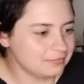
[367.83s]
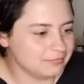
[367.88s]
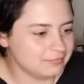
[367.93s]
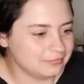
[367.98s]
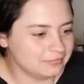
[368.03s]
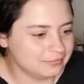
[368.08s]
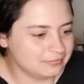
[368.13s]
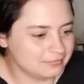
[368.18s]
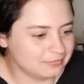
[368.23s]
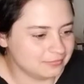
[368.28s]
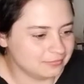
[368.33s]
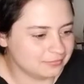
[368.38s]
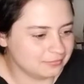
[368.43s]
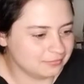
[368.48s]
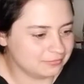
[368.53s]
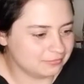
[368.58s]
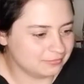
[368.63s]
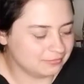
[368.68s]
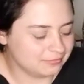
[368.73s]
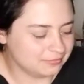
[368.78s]

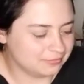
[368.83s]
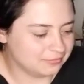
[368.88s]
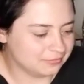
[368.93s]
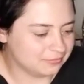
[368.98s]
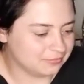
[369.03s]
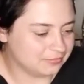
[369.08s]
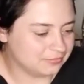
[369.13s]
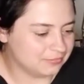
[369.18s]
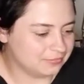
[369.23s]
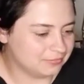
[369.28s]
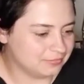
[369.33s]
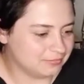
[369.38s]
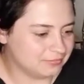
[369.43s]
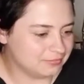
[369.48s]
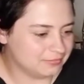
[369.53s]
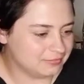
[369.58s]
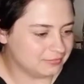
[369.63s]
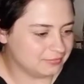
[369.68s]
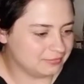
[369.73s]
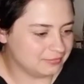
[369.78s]

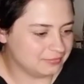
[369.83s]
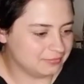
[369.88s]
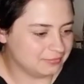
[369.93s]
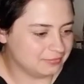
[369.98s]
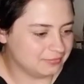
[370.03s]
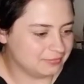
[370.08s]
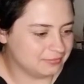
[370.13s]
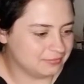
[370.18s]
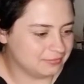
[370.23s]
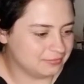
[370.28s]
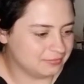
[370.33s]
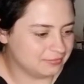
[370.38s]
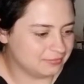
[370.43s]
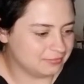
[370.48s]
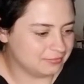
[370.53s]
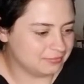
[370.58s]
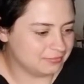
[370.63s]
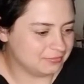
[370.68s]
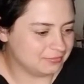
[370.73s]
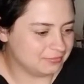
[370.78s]

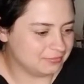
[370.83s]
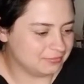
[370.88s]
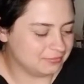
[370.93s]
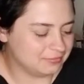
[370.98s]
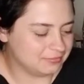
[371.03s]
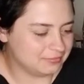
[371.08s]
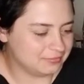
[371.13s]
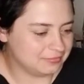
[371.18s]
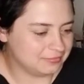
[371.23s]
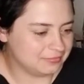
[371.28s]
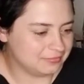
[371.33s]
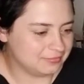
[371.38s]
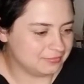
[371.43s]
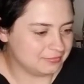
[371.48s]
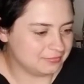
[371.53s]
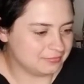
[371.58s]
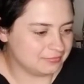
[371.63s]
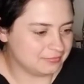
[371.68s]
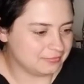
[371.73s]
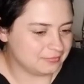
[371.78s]

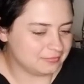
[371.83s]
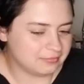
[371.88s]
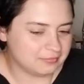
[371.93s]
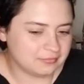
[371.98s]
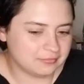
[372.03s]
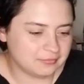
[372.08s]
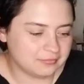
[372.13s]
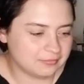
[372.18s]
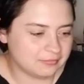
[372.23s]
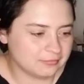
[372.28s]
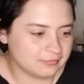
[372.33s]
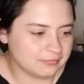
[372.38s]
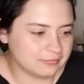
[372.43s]
(not speaking)